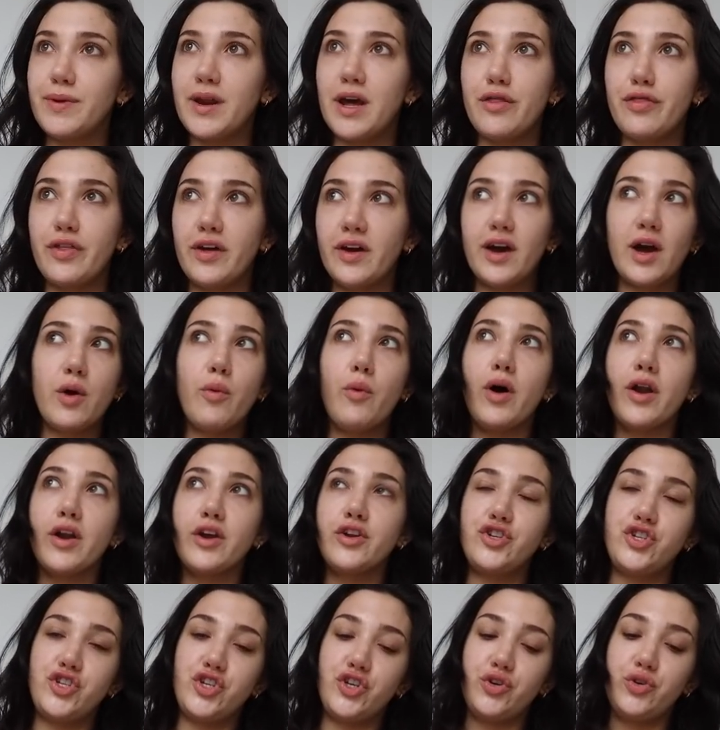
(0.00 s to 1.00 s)
and I think I want
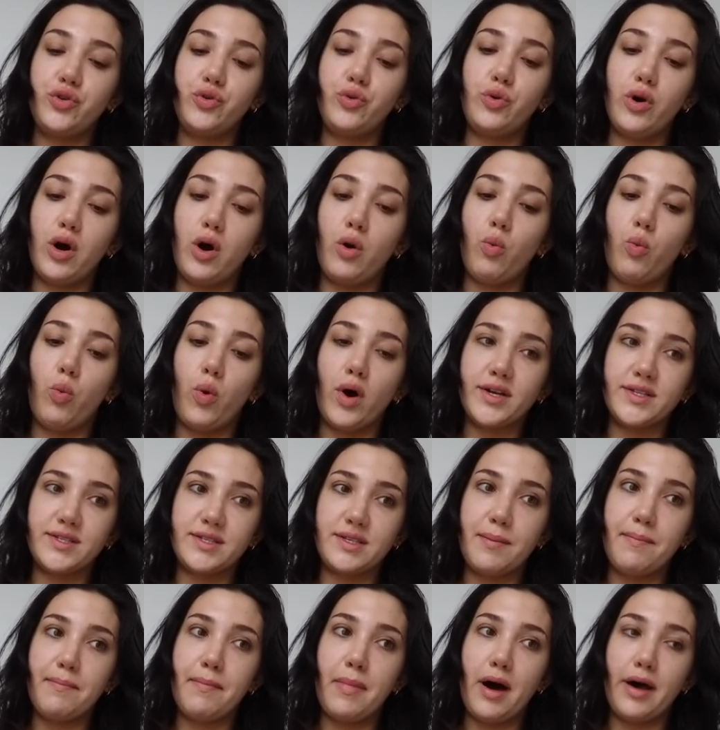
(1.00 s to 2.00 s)
to do a
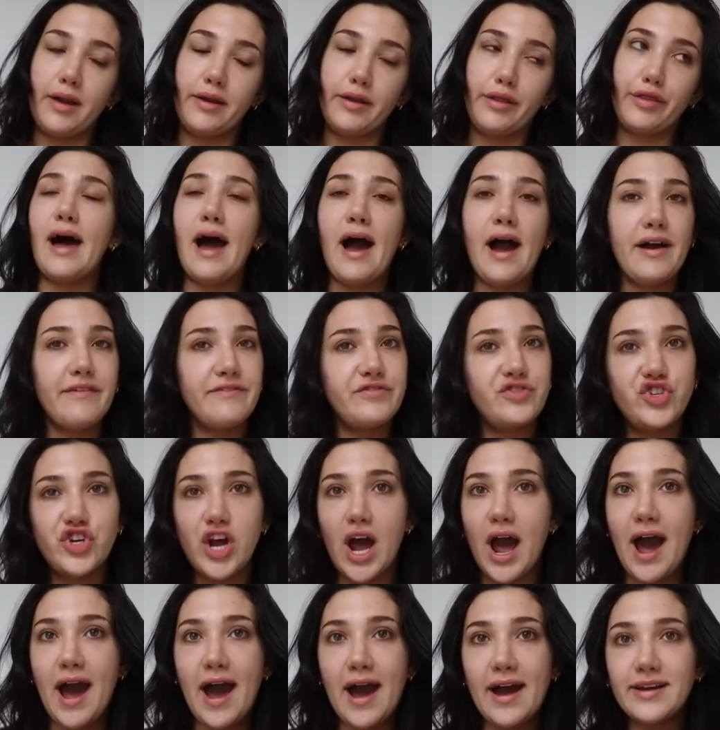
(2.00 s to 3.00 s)
once a month live
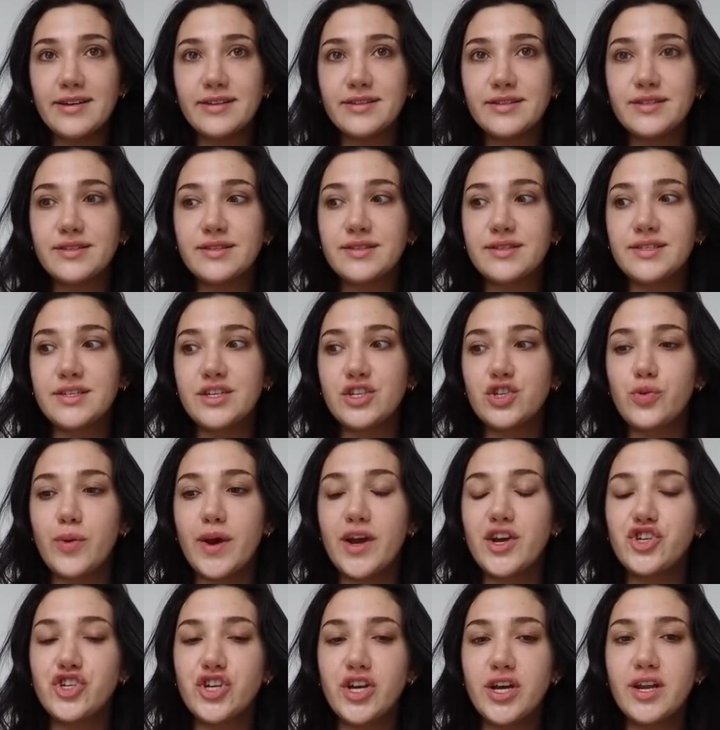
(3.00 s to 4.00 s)
chat
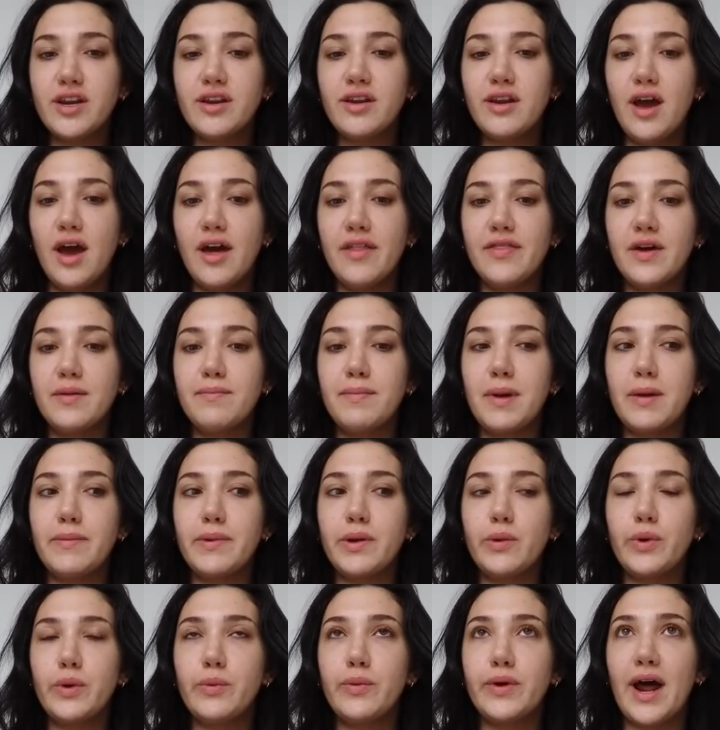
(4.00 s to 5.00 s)
situation, and then
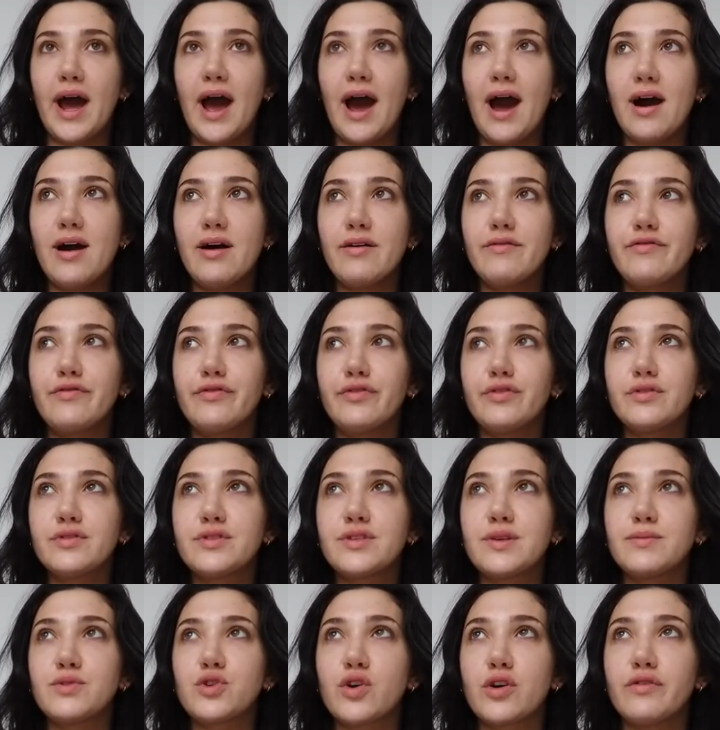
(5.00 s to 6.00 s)
maybe we would have
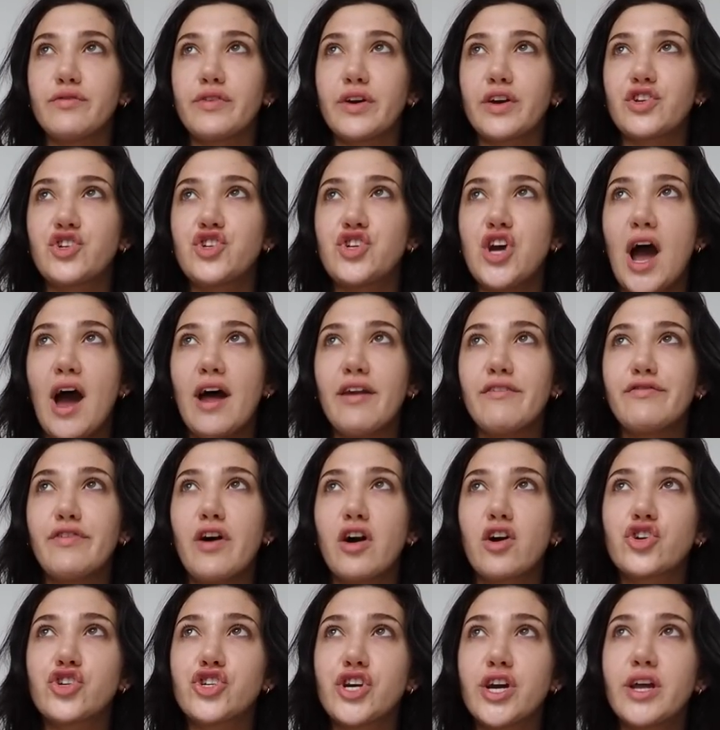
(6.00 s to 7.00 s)
some sort of like chat
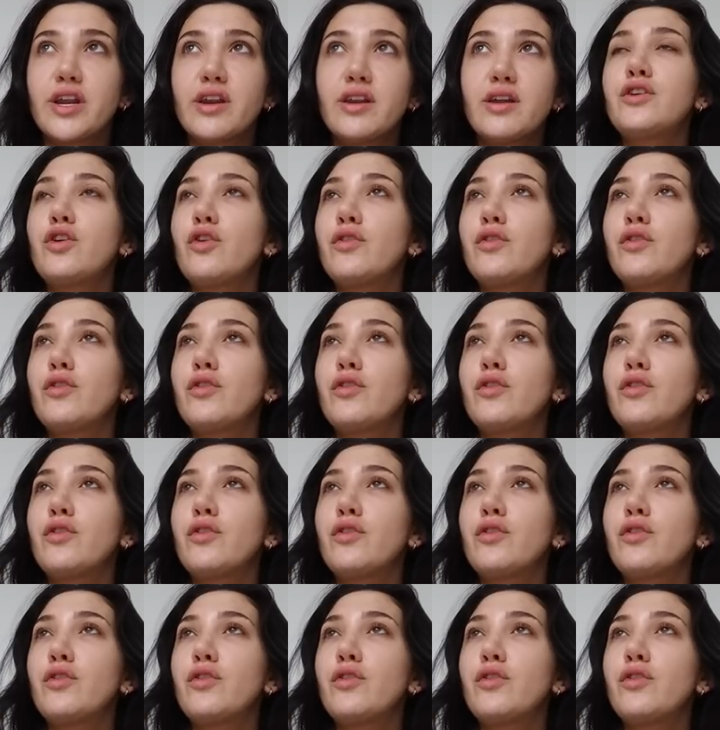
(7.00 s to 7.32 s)
function.